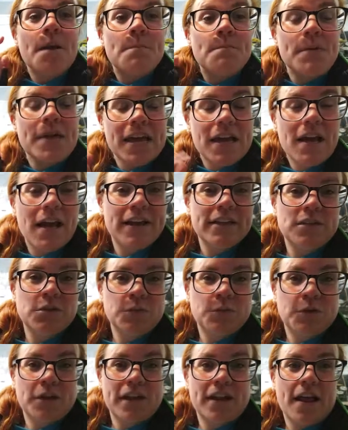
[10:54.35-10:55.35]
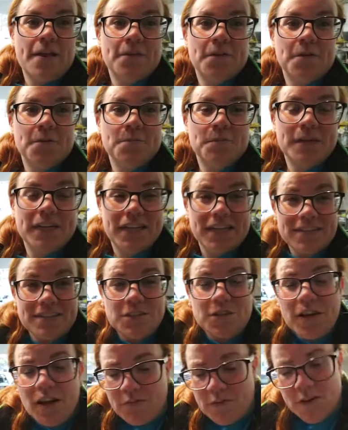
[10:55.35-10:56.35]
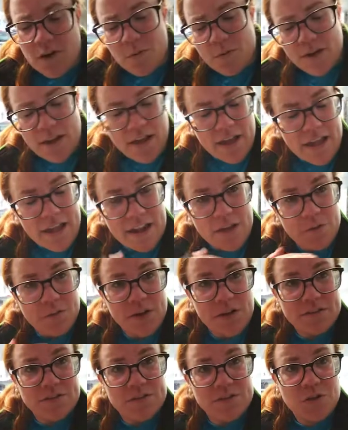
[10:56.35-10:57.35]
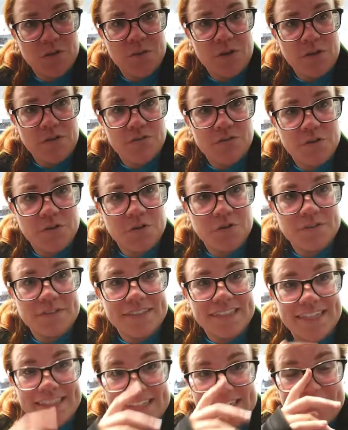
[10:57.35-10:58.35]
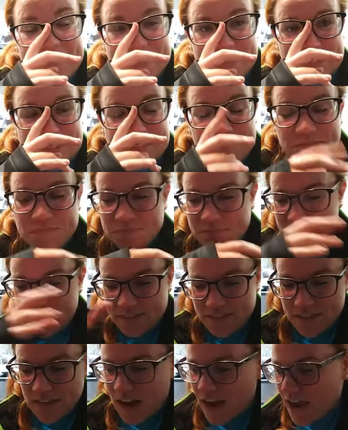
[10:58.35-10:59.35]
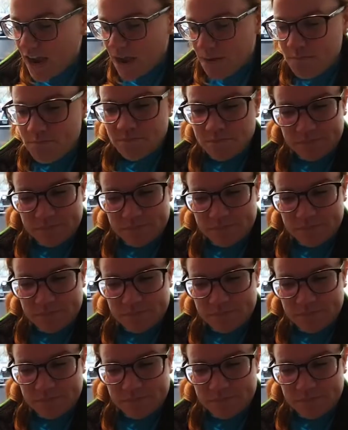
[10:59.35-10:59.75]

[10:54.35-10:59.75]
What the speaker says: be kind to one another, because you never know what anyone else is going through in this time.